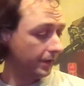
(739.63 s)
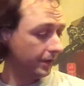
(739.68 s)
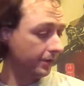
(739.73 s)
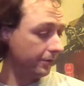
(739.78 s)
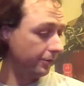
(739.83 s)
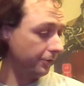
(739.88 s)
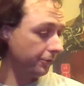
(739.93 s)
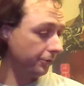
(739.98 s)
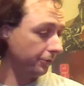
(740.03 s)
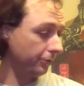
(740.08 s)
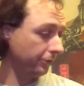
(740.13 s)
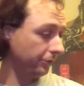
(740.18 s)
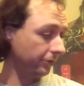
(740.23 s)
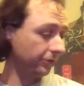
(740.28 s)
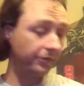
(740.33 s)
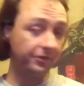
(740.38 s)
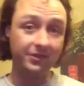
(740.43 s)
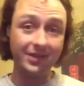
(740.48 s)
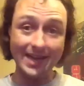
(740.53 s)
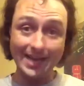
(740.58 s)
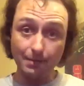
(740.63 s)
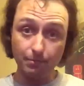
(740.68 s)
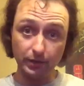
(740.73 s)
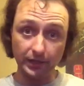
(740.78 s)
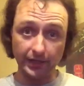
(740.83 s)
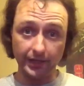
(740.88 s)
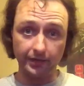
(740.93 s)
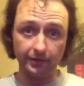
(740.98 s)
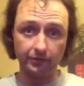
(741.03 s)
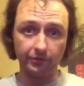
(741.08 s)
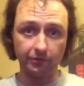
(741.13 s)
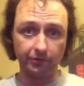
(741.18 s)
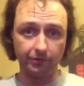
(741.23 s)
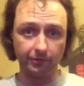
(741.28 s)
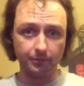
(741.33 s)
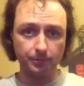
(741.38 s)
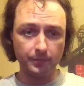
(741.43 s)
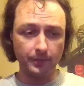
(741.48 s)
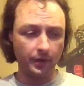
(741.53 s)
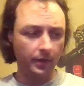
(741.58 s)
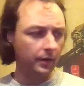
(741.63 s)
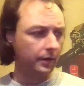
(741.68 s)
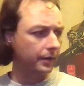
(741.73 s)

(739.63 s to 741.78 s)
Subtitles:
introduced day blades.